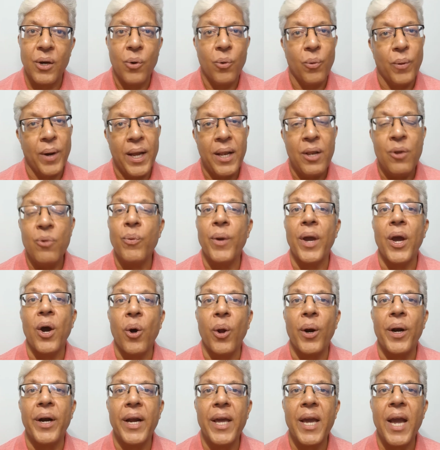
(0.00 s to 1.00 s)
Well, we
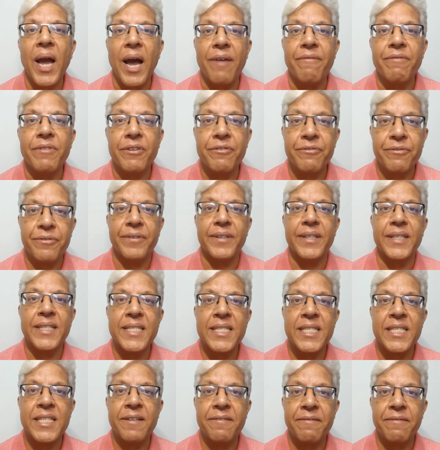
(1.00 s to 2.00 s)
already have the
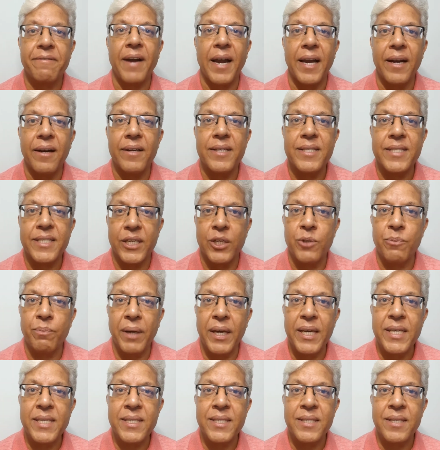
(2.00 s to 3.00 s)
first finalist in
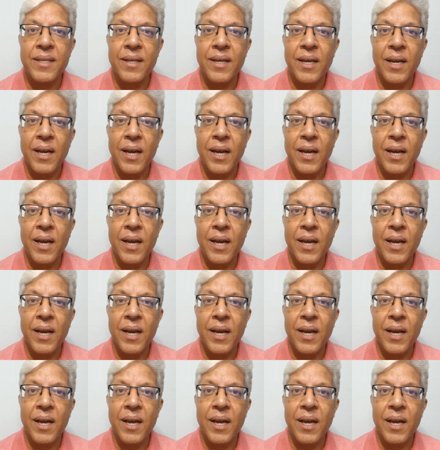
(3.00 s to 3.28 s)
place,